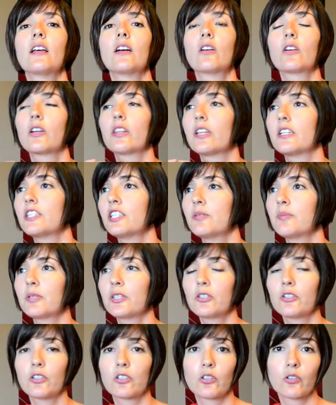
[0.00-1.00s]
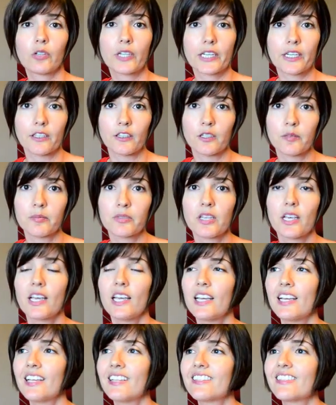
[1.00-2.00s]
or the Timberdoodle curriculums,
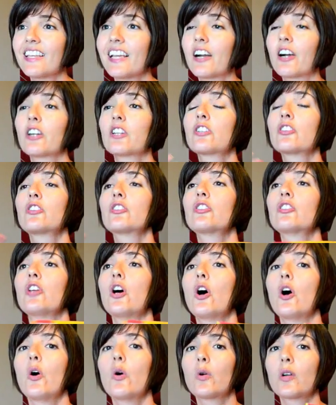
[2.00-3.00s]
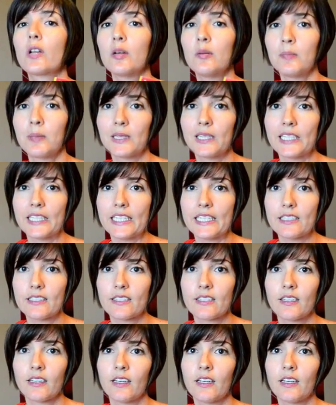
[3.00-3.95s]
is they are so complete.